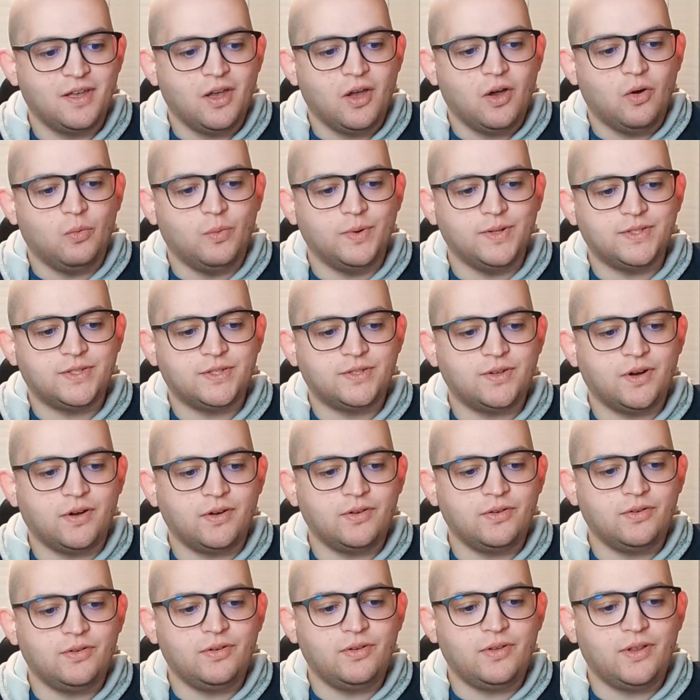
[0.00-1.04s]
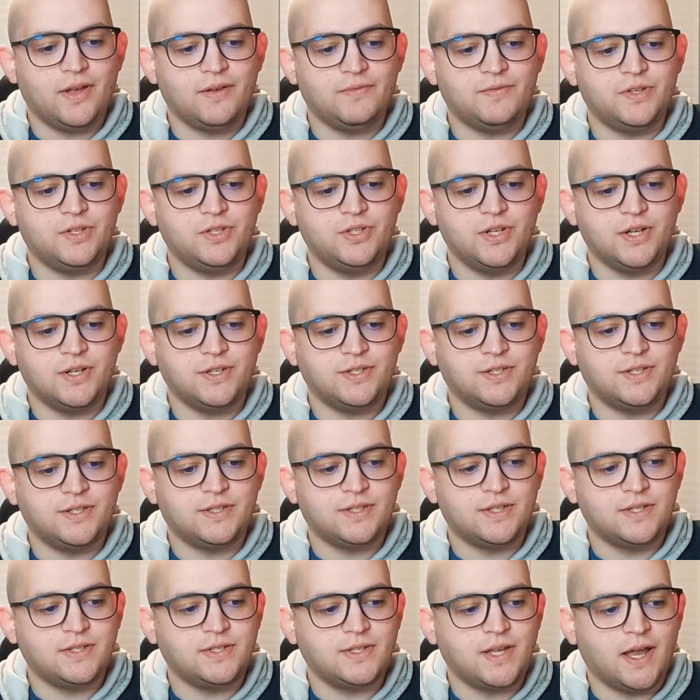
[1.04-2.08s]
When Stargirl of the Justice
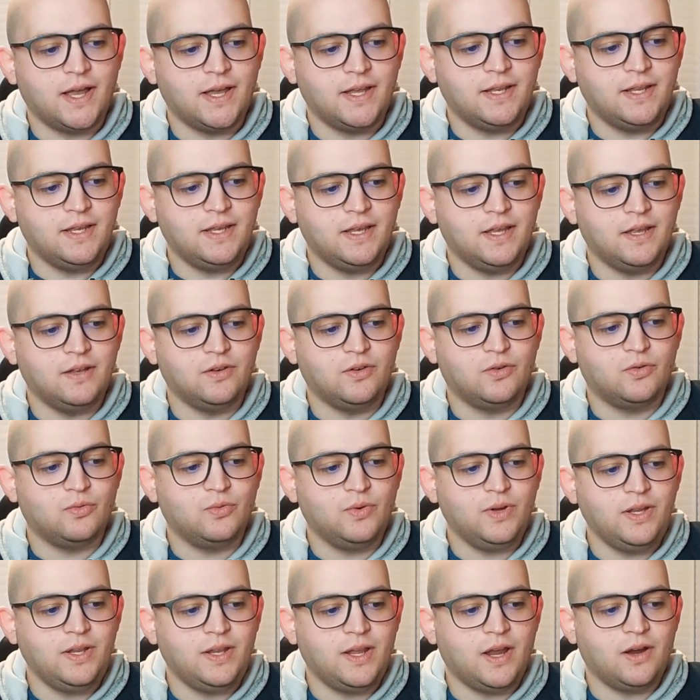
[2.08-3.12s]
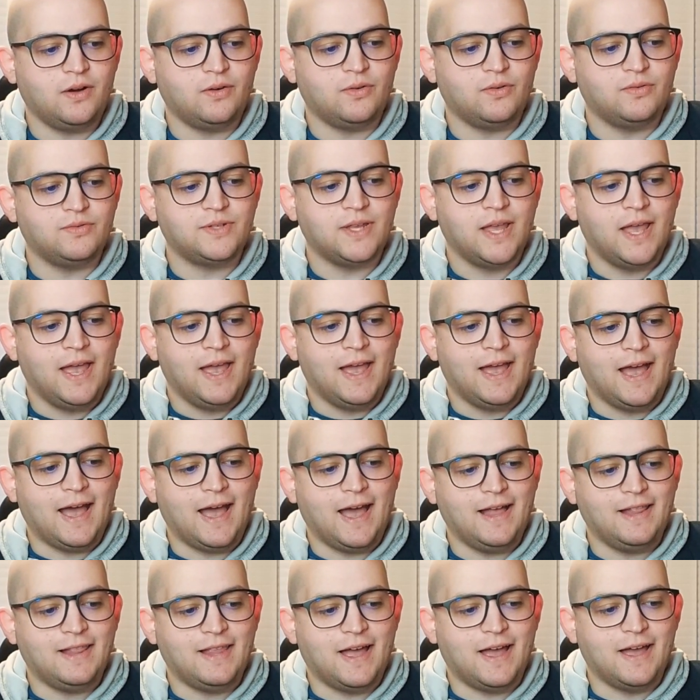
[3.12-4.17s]
Society and Green Arrow's
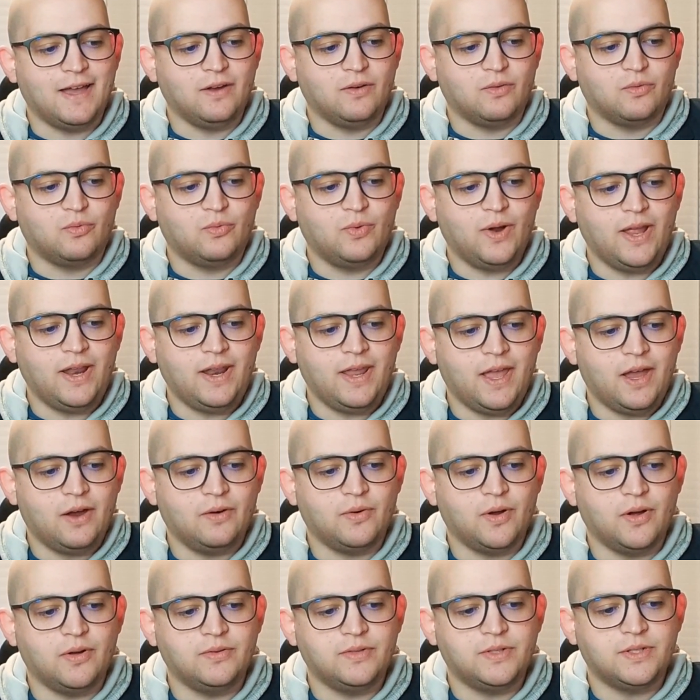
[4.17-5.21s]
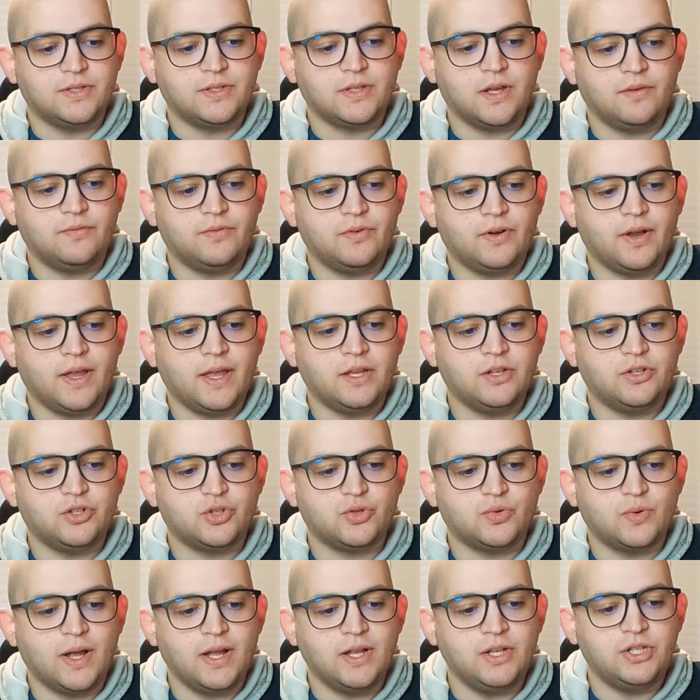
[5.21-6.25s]
ally, Red Arrow, discover a
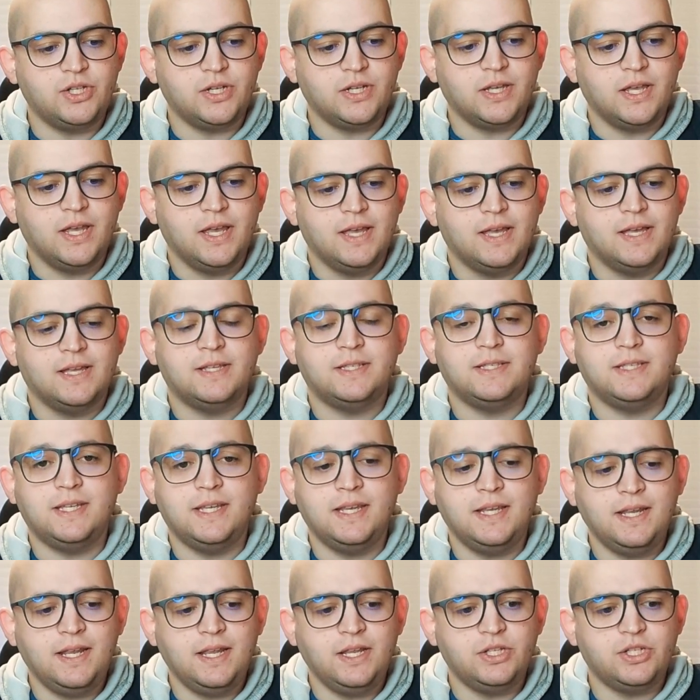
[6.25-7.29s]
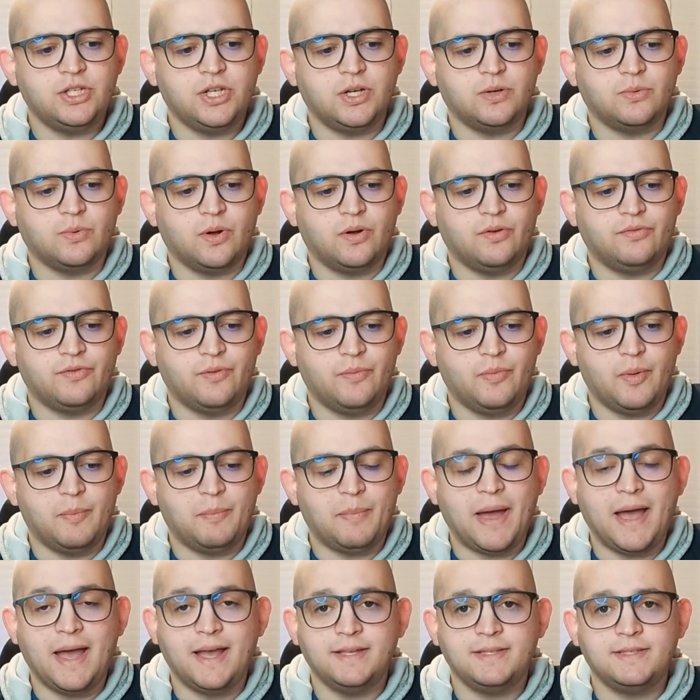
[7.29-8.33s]
tragic teenage hero from the
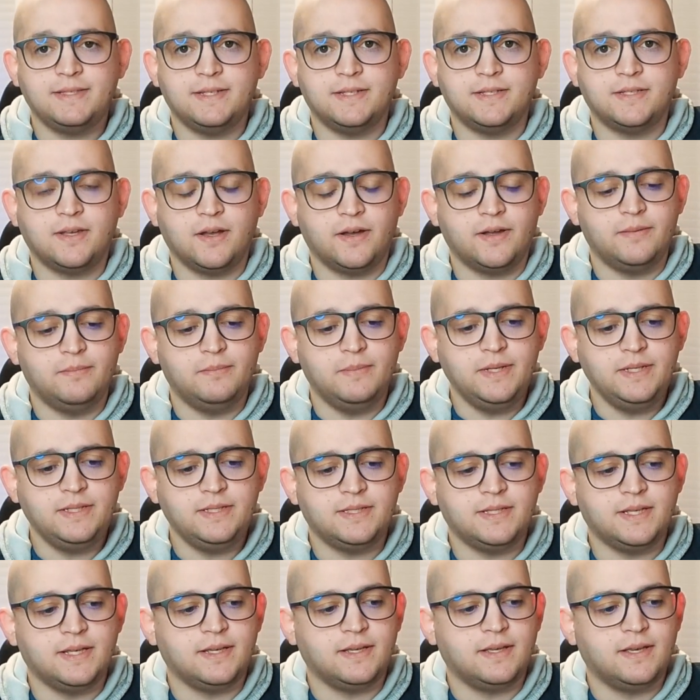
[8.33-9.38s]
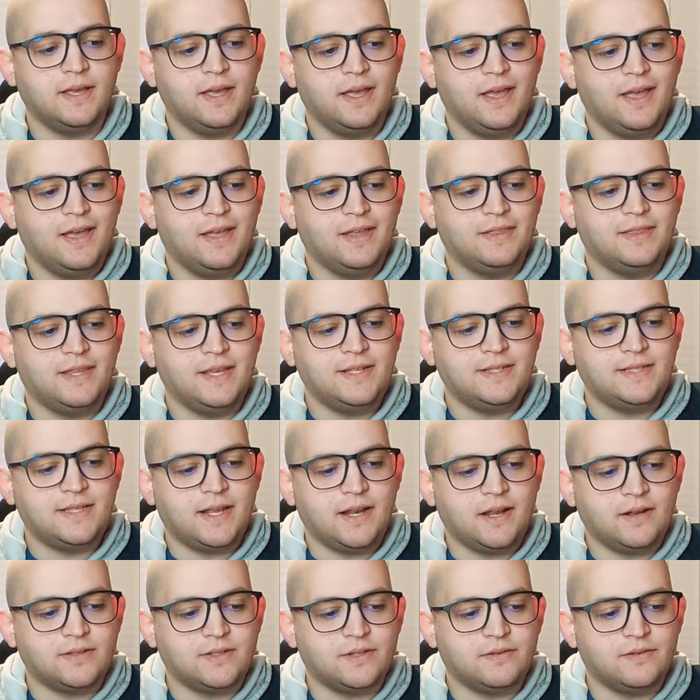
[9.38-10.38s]
past has gone missing, they set out to